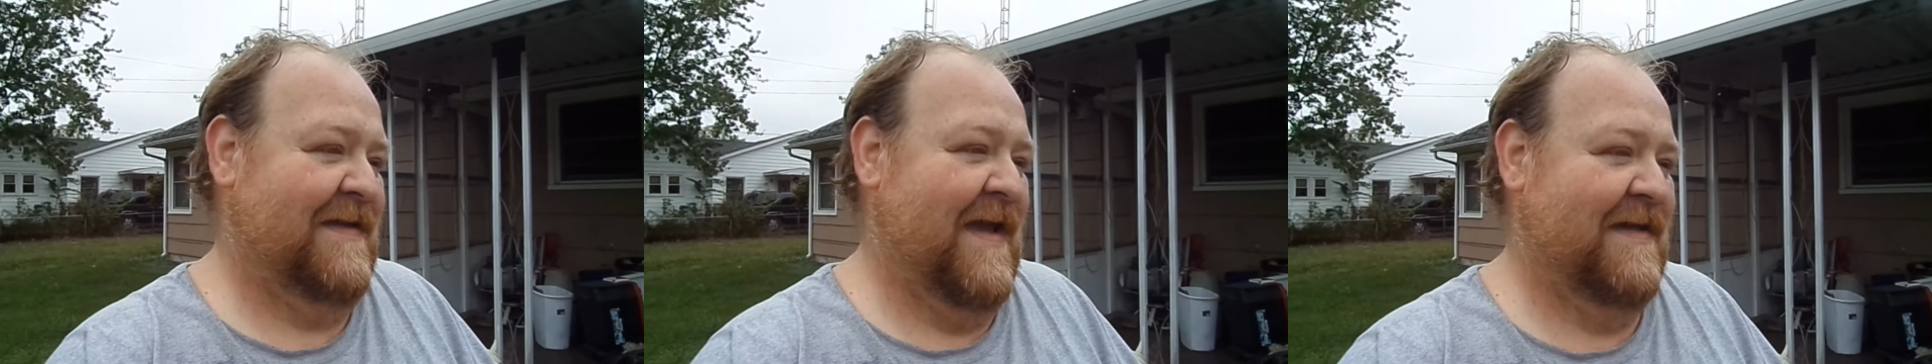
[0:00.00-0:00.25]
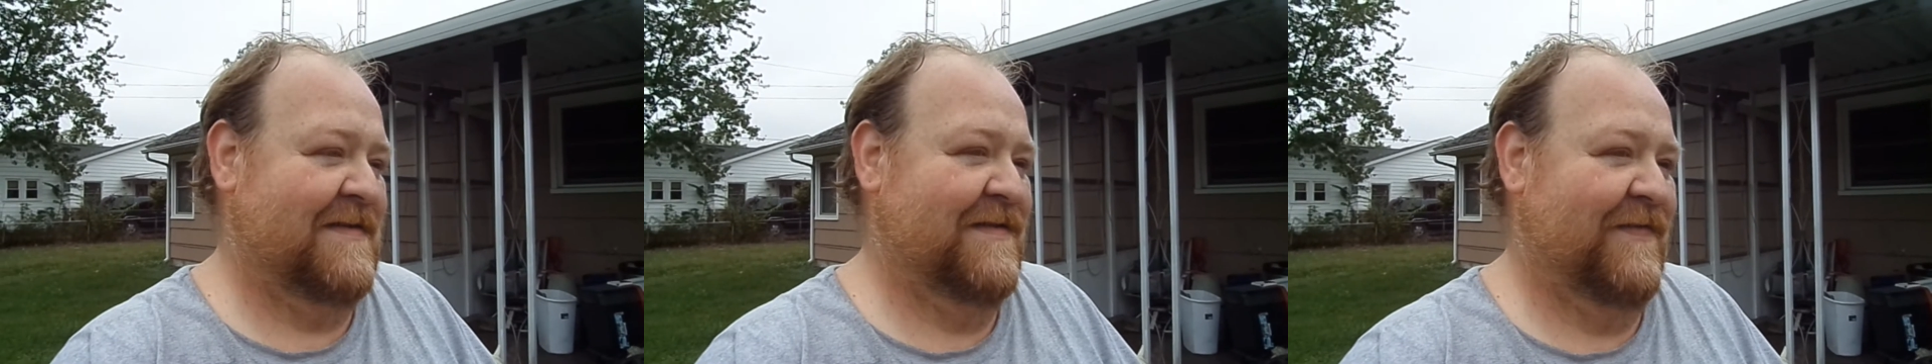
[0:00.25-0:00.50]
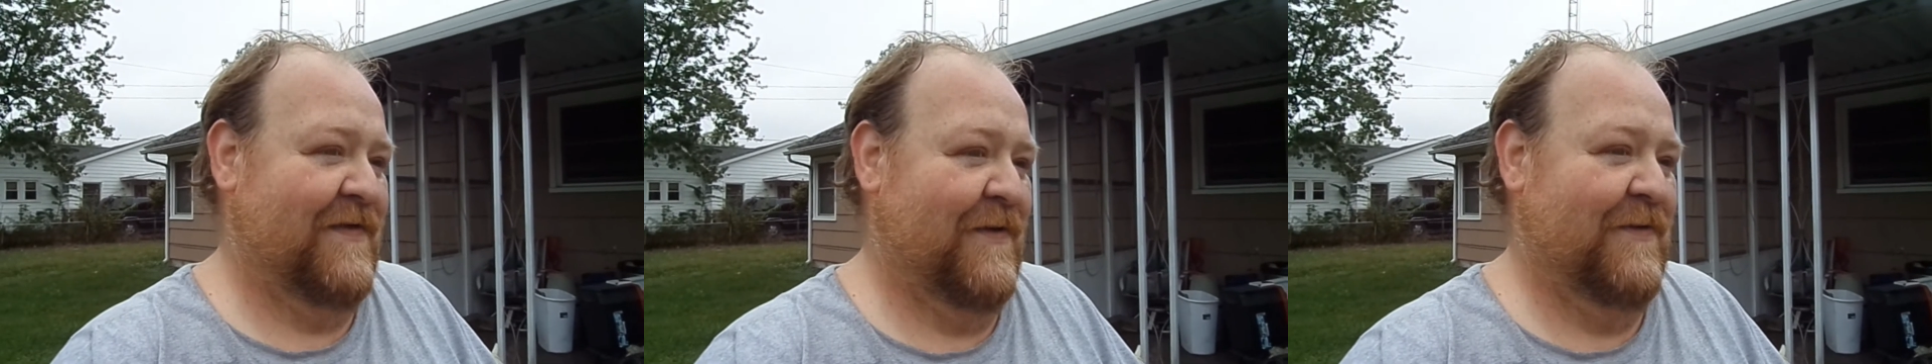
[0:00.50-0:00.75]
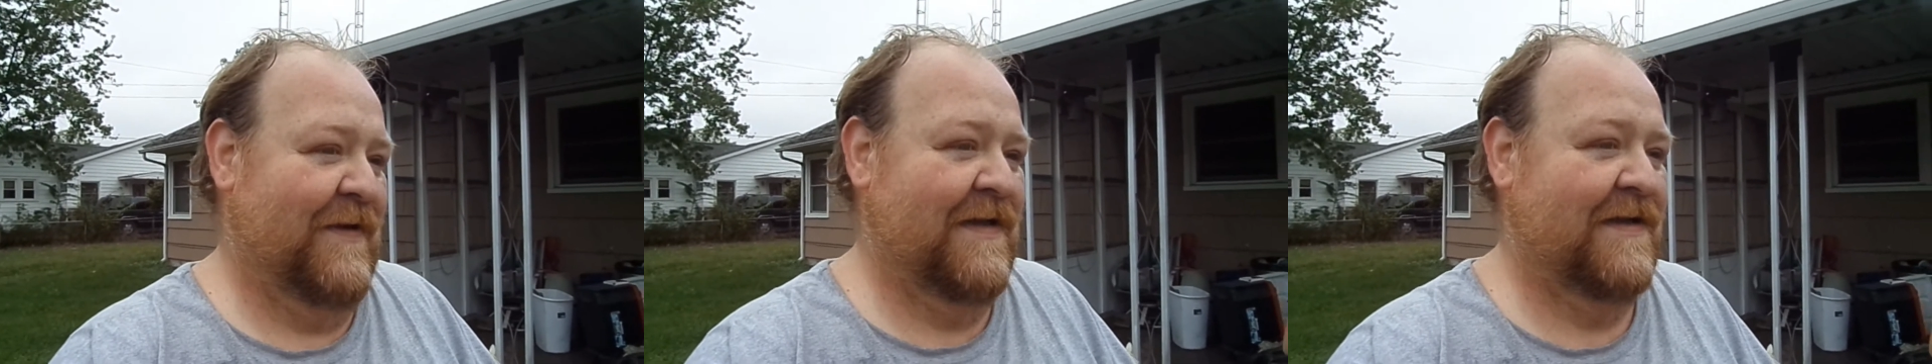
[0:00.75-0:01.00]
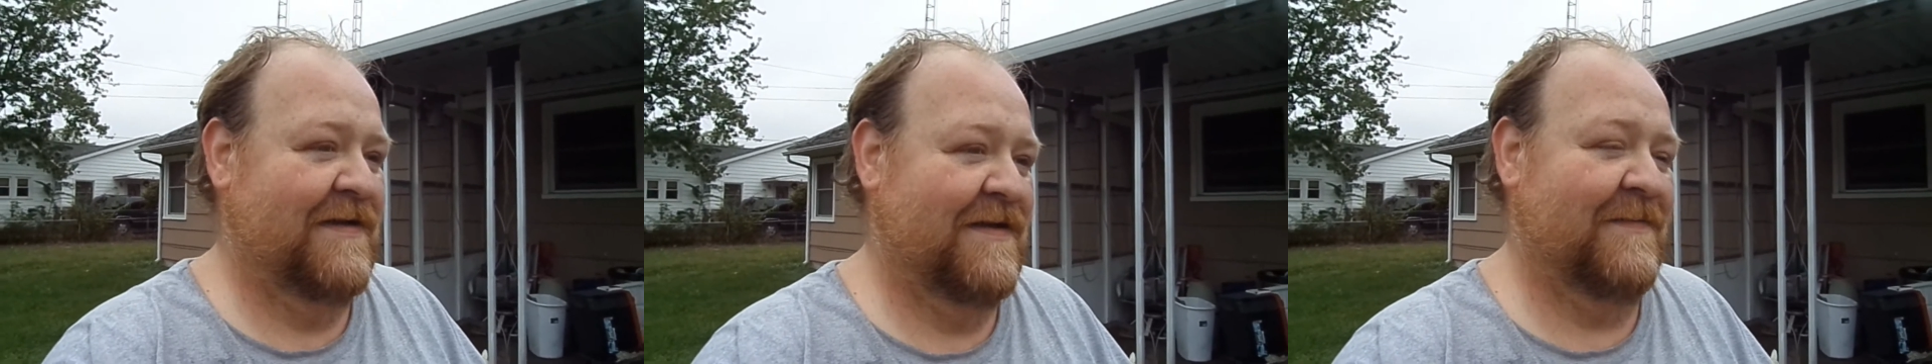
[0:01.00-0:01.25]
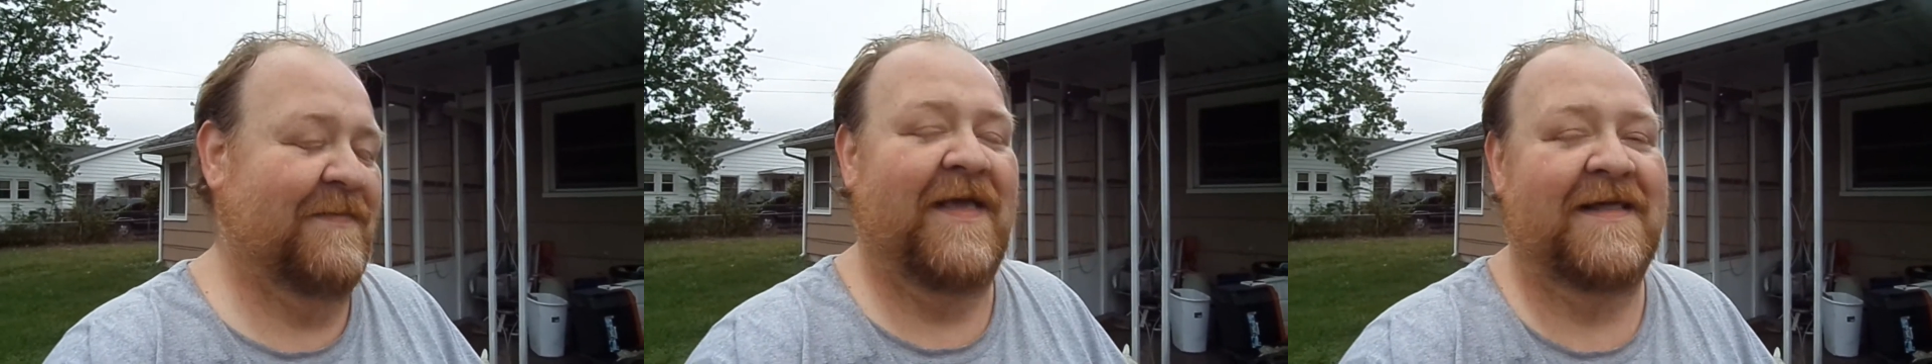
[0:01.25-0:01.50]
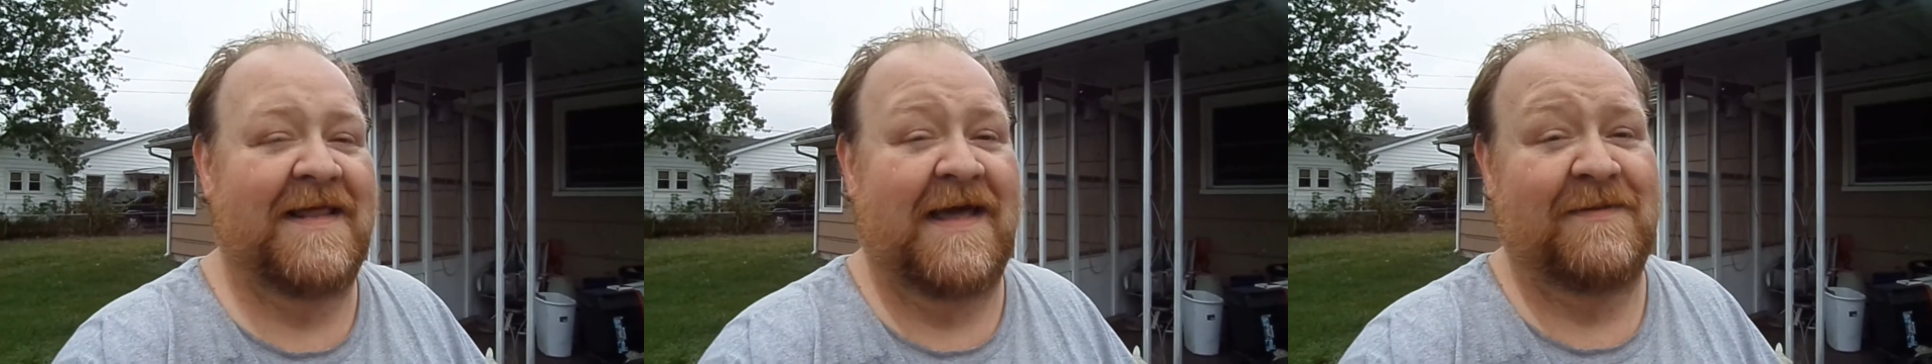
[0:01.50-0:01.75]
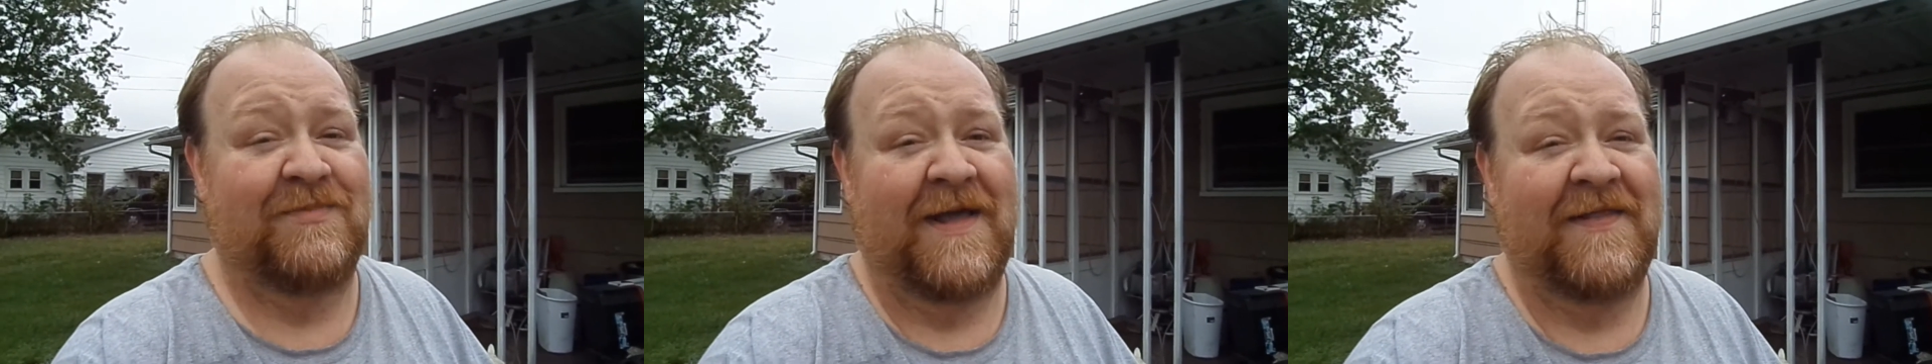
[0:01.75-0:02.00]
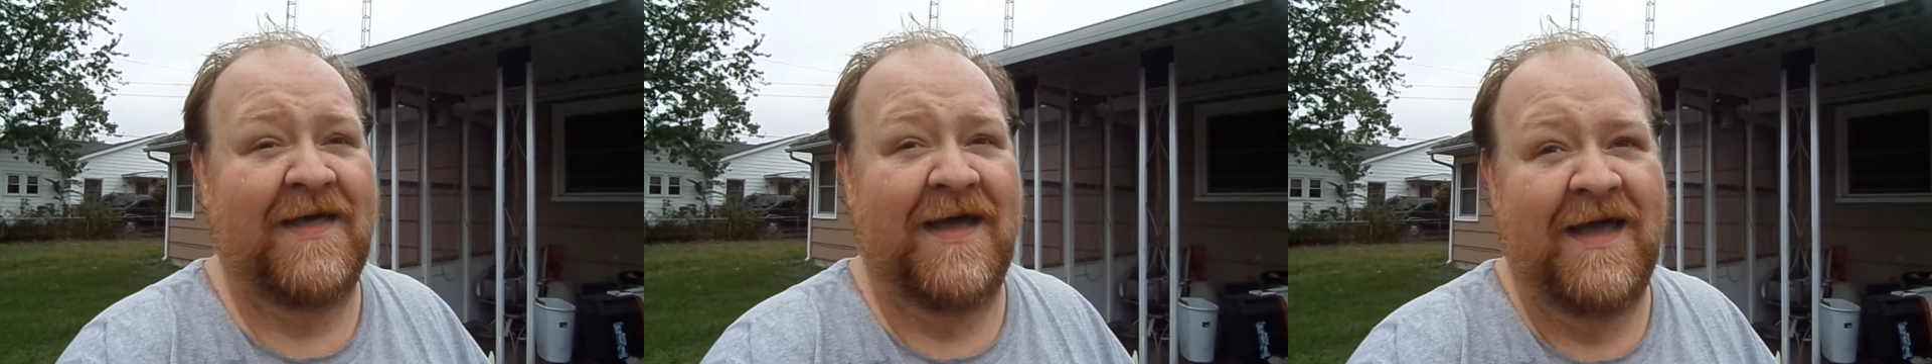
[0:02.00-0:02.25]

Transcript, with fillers: yet, so I'm slightly out of breath.